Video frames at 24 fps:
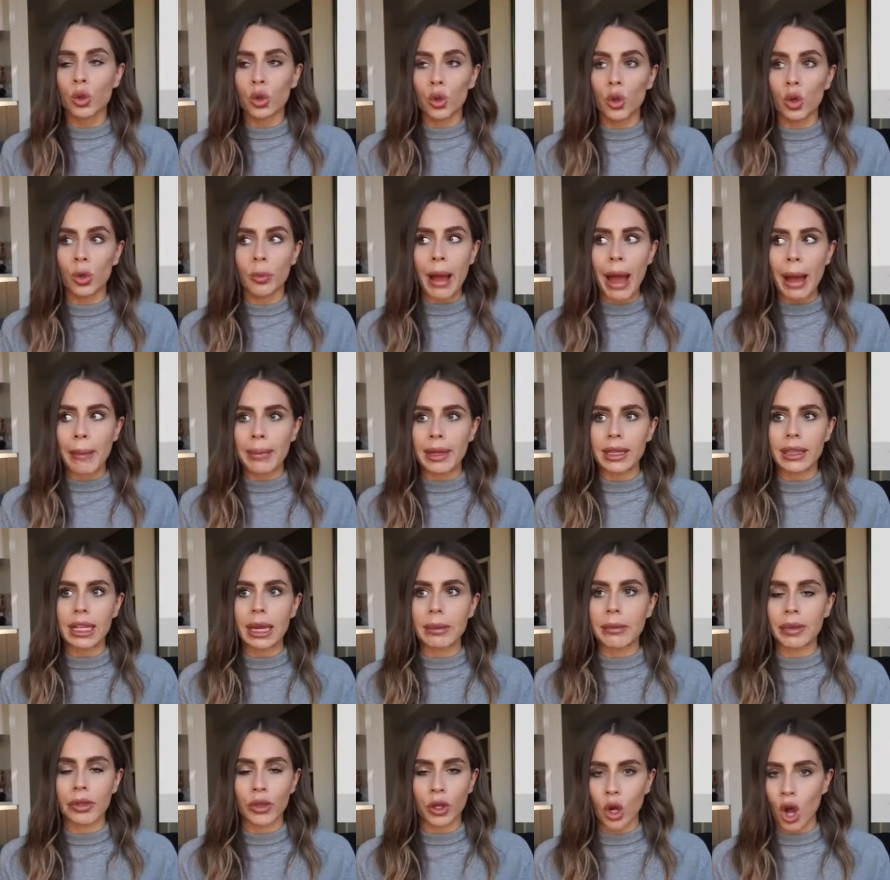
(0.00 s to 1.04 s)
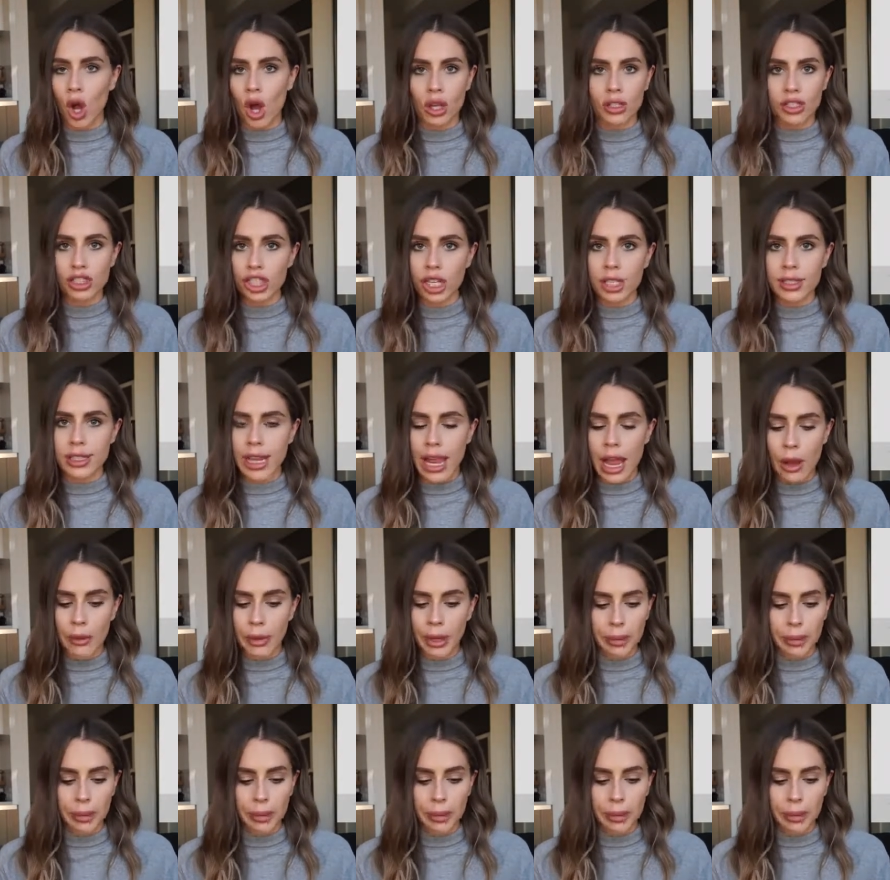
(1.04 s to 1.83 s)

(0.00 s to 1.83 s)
Google mapping them and they're all shut down.